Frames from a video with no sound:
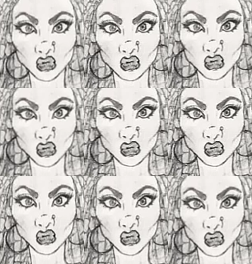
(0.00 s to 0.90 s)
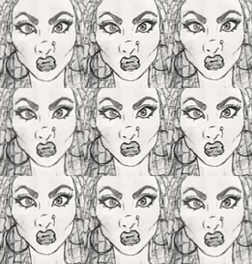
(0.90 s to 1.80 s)

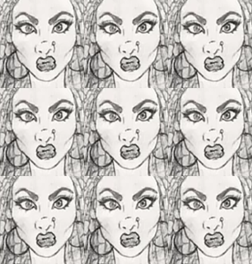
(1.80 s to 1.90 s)
Nobody speaks.